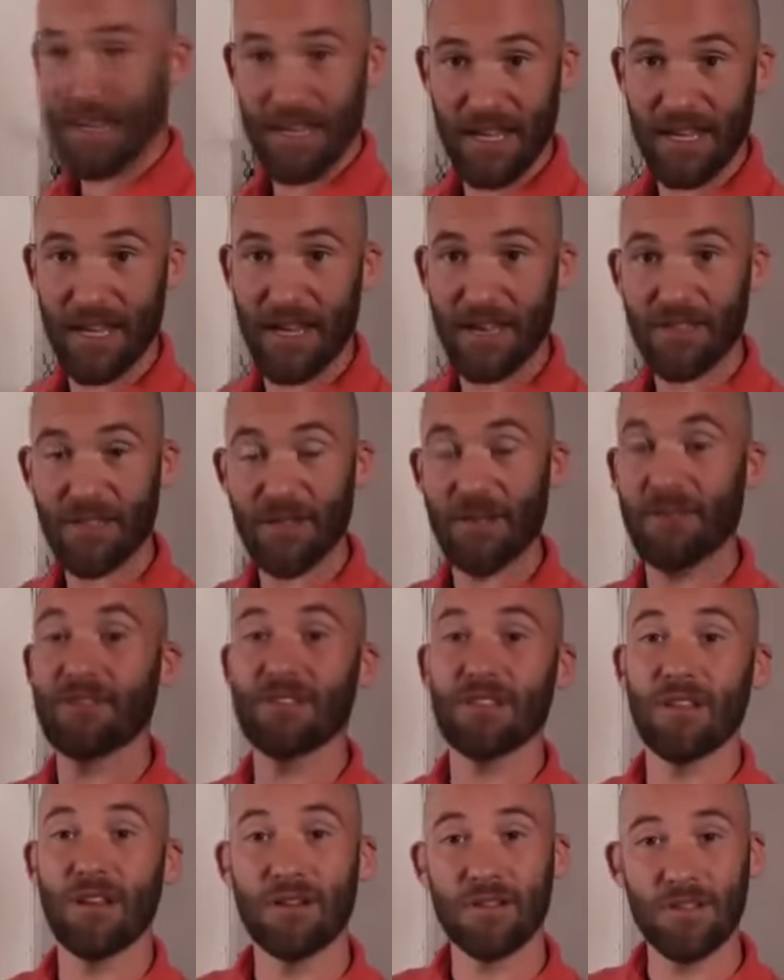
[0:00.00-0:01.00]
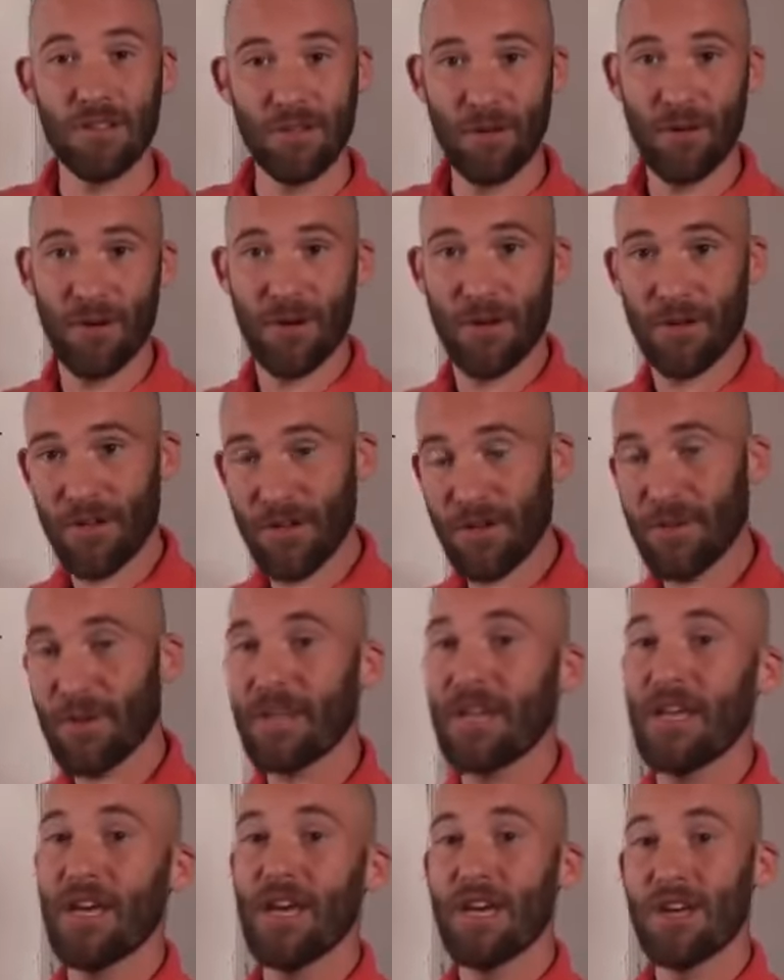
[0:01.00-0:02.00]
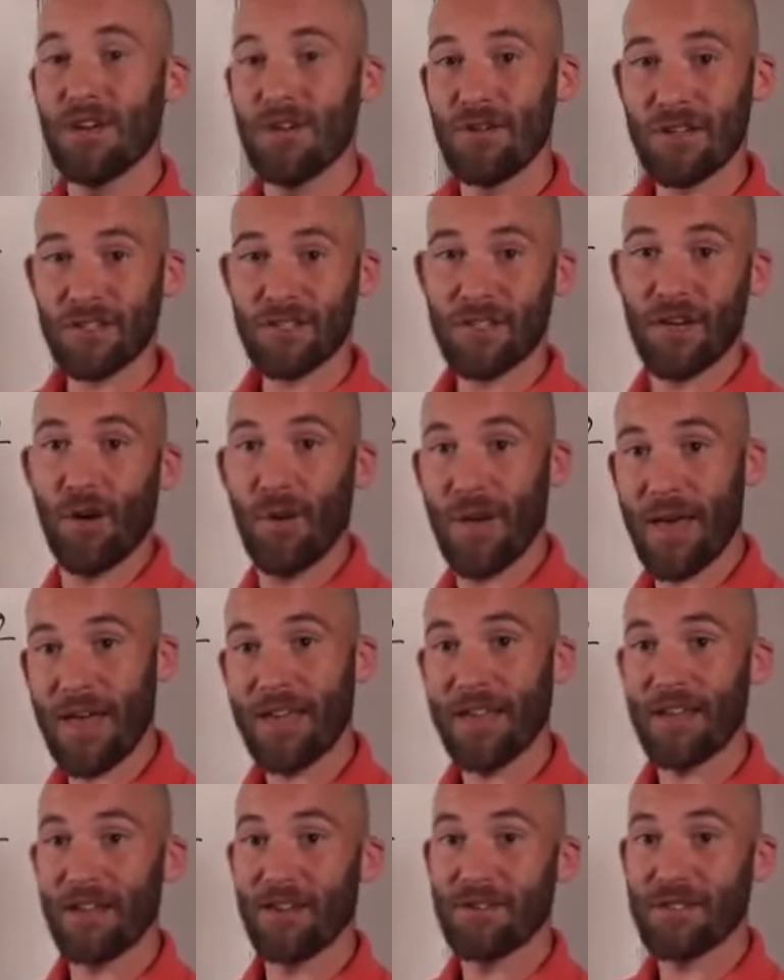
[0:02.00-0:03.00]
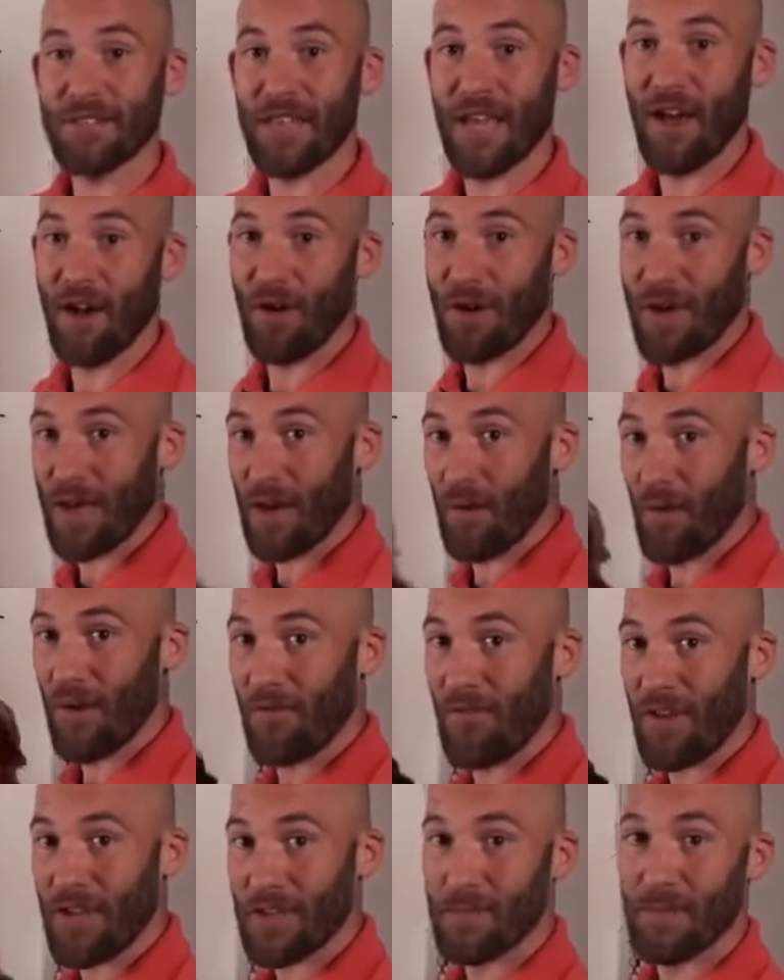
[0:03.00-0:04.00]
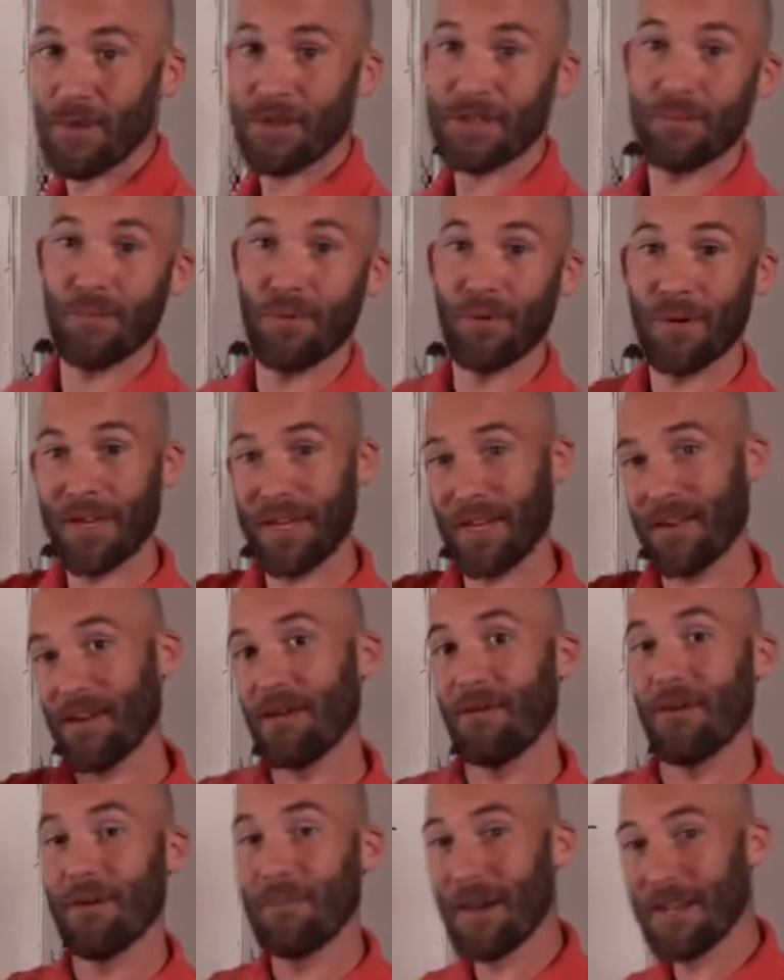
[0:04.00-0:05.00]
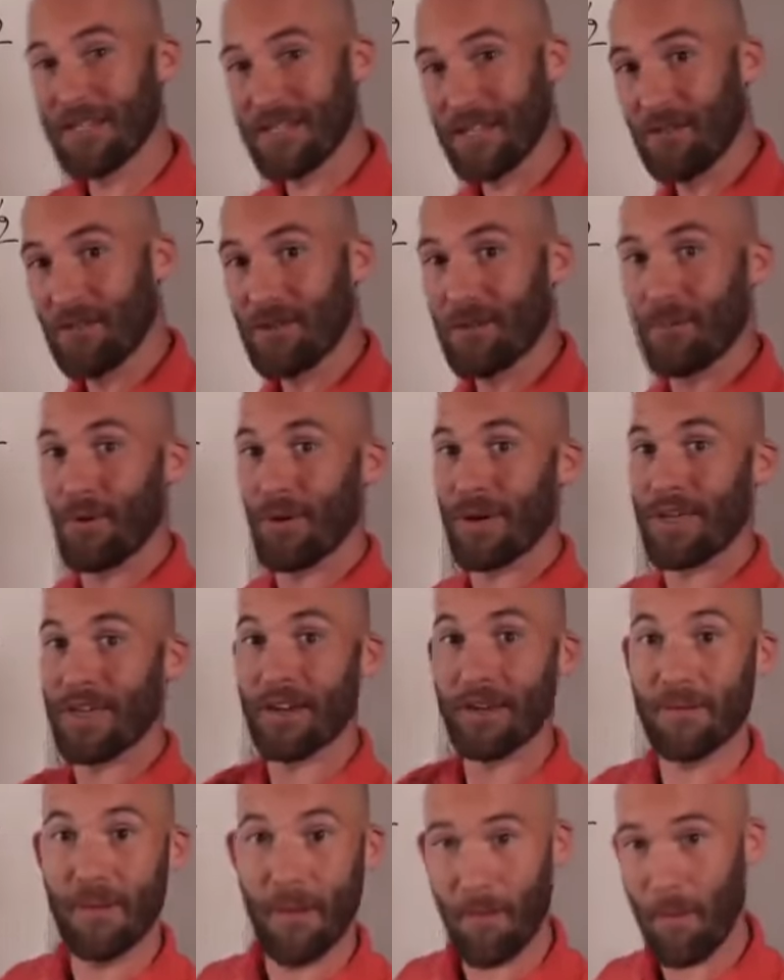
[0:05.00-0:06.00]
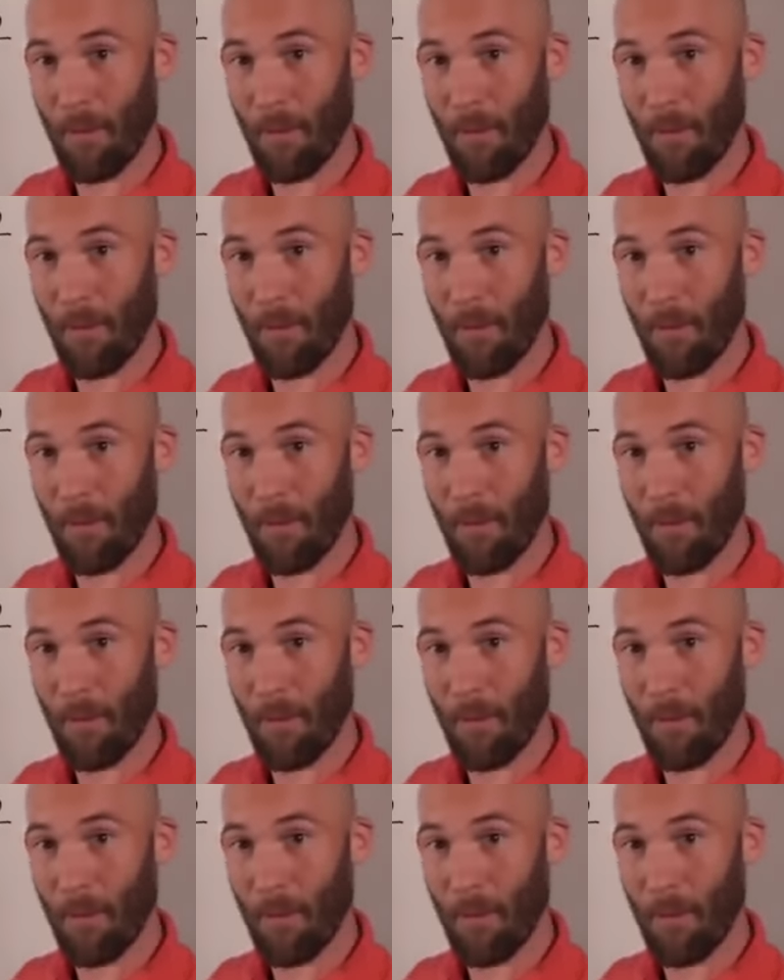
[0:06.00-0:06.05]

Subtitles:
the DNS server, as long as you know what you're doing, you just go in and you say, okay, I want Facebook to point here, I want MySQL to point here.